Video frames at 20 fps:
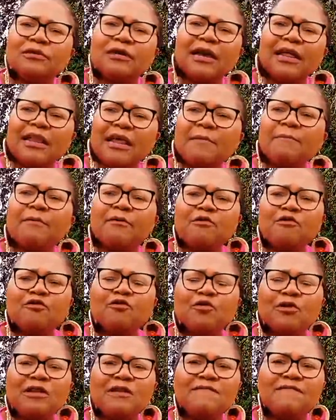enable you
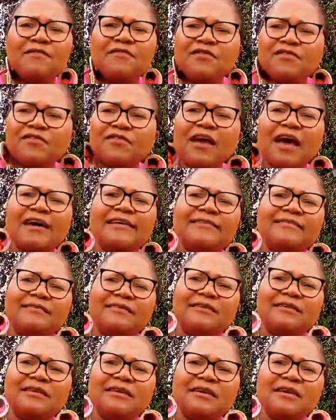to live in this
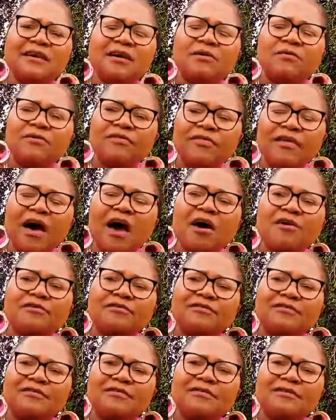country
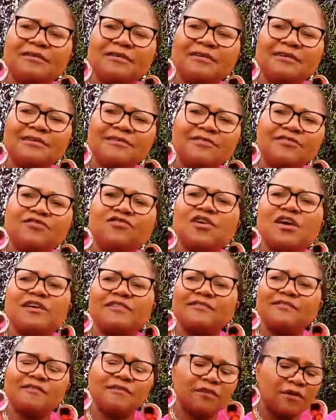without
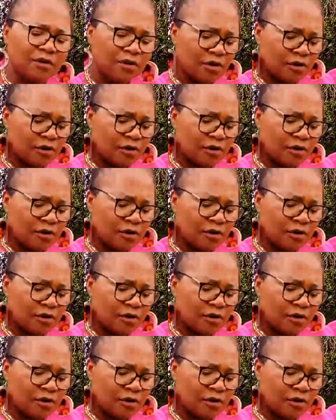stress.